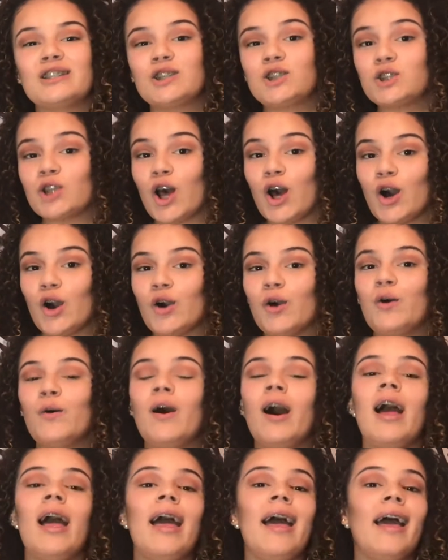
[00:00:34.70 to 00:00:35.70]

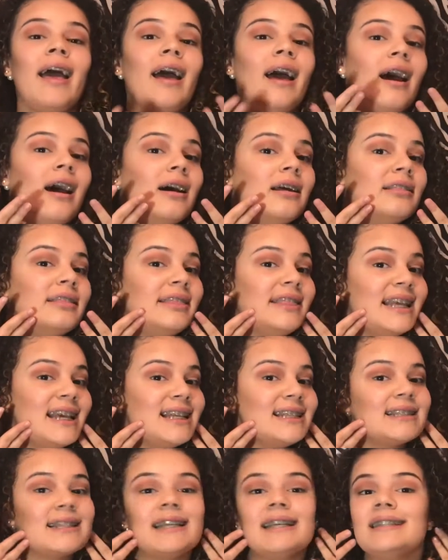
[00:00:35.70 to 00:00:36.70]
so
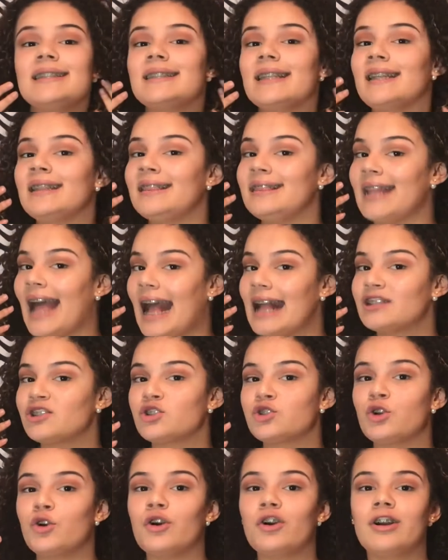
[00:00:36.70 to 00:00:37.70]
this is the
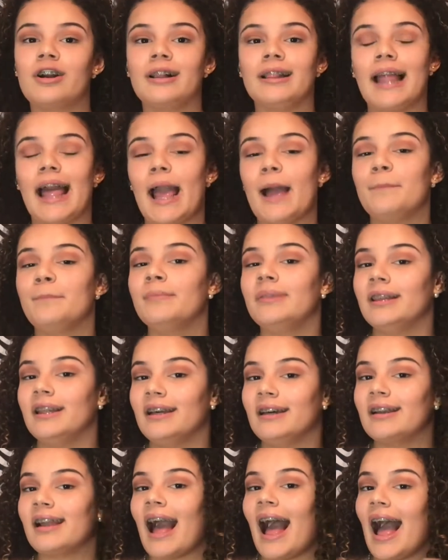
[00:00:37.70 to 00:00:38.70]
natural glam look